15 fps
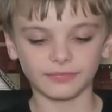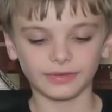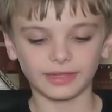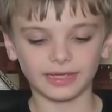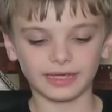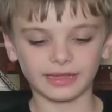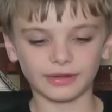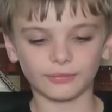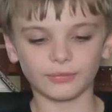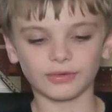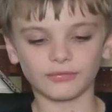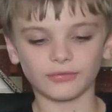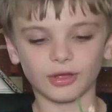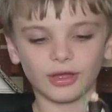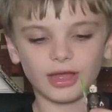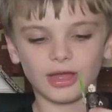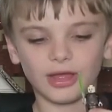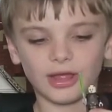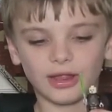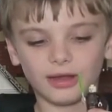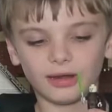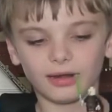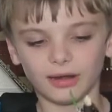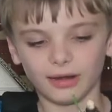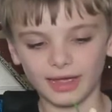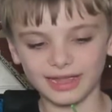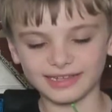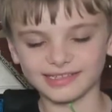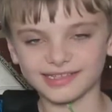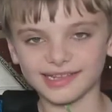And then we've got her
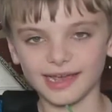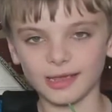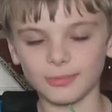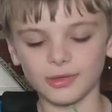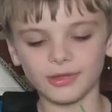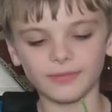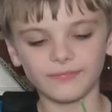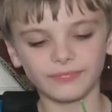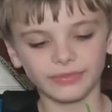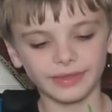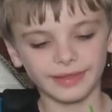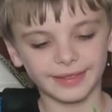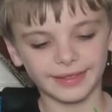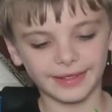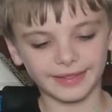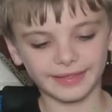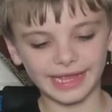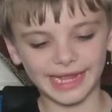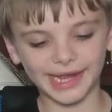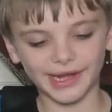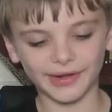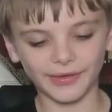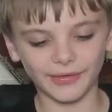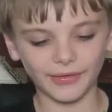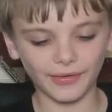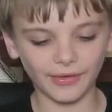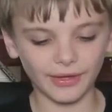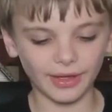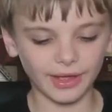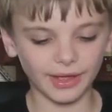lightsaber. And
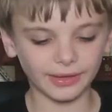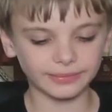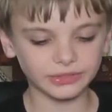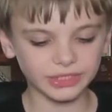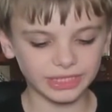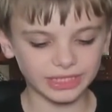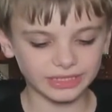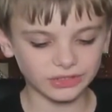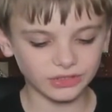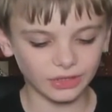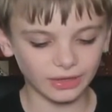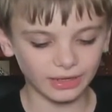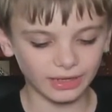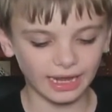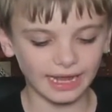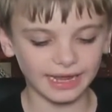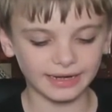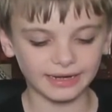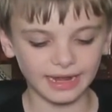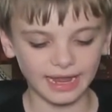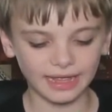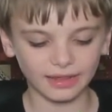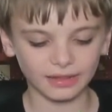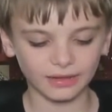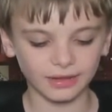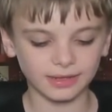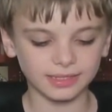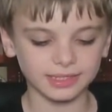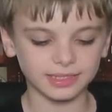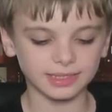then she has got like a
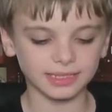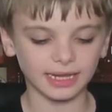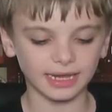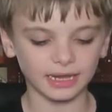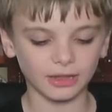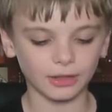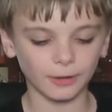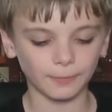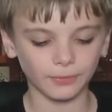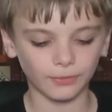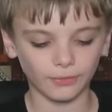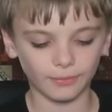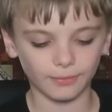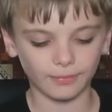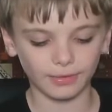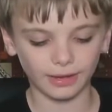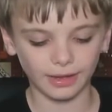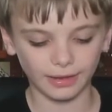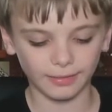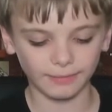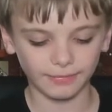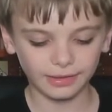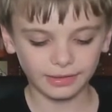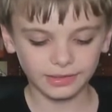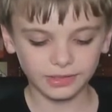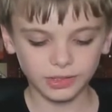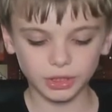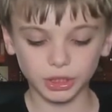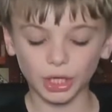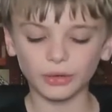necklace, a couple
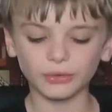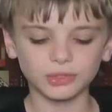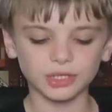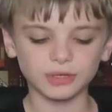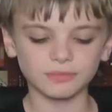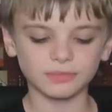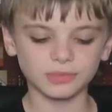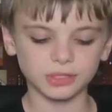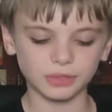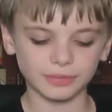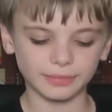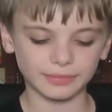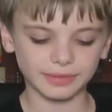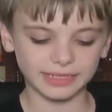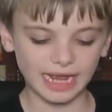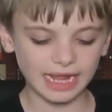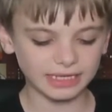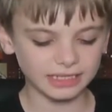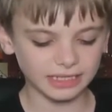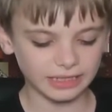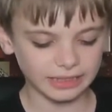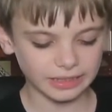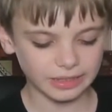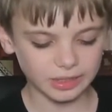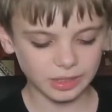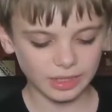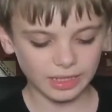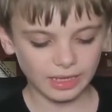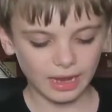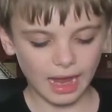totems or medallions,
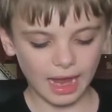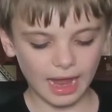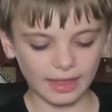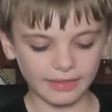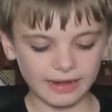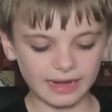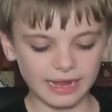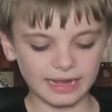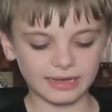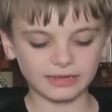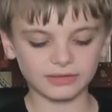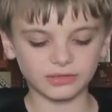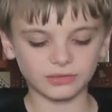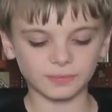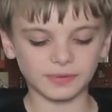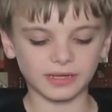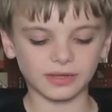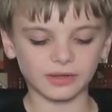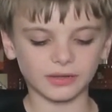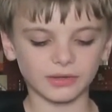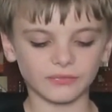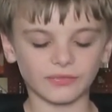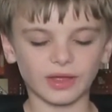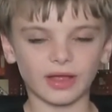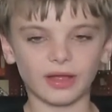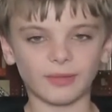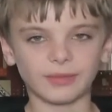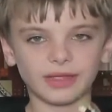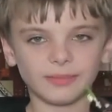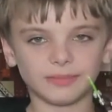and then a little bit of
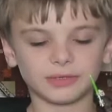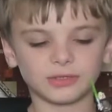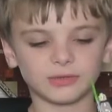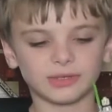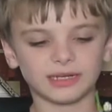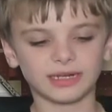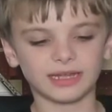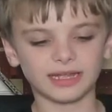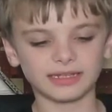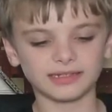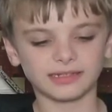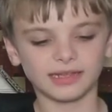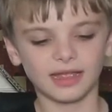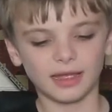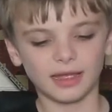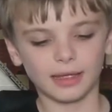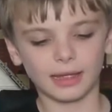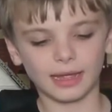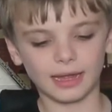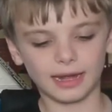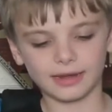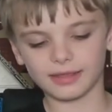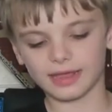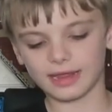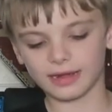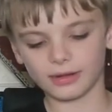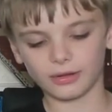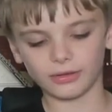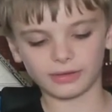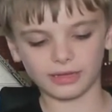armor in between the legs. And
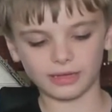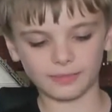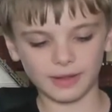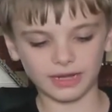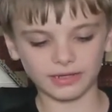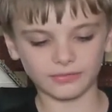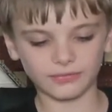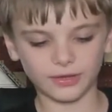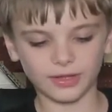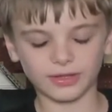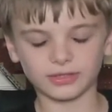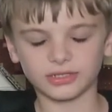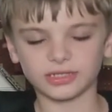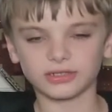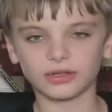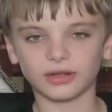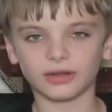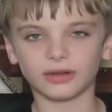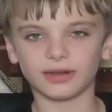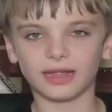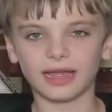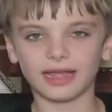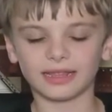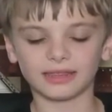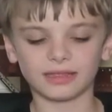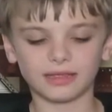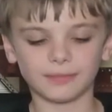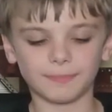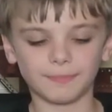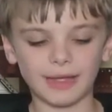then on the back of her, she's got like
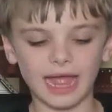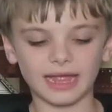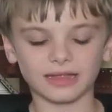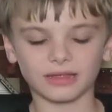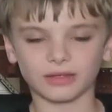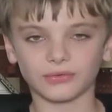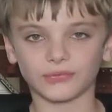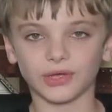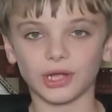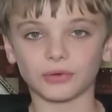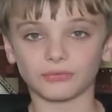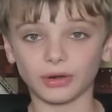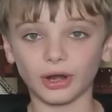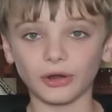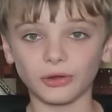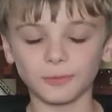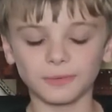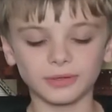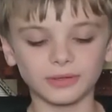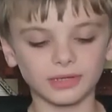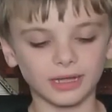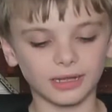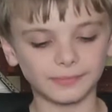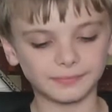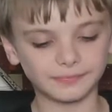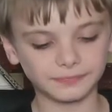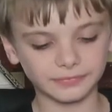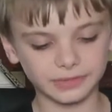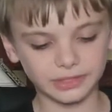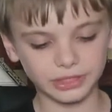the back of her robe
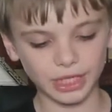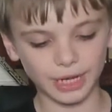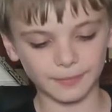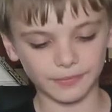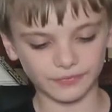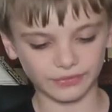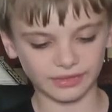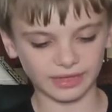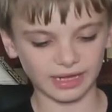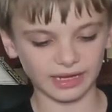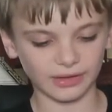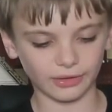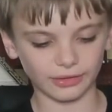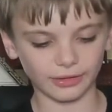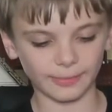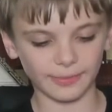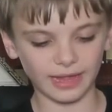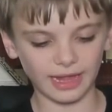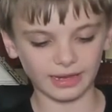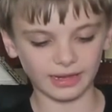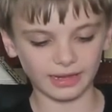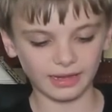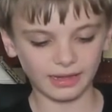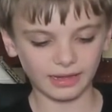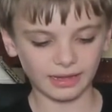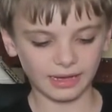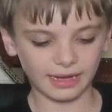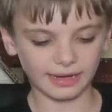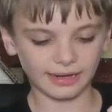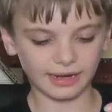type of a thing on the back,
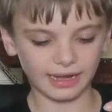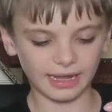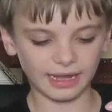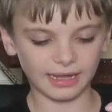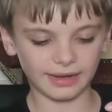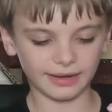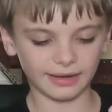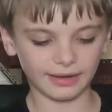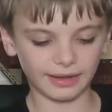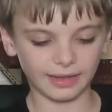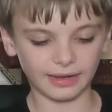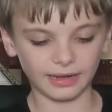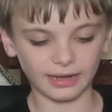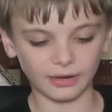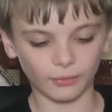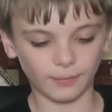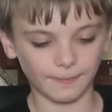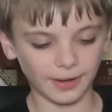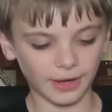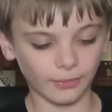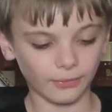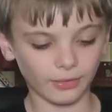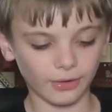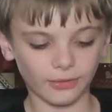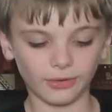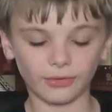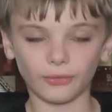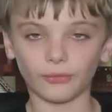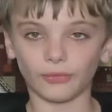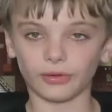and like a little belt
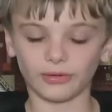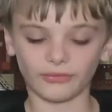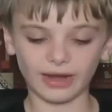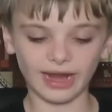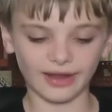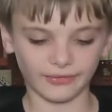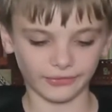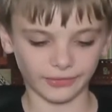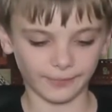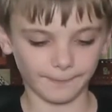going all around.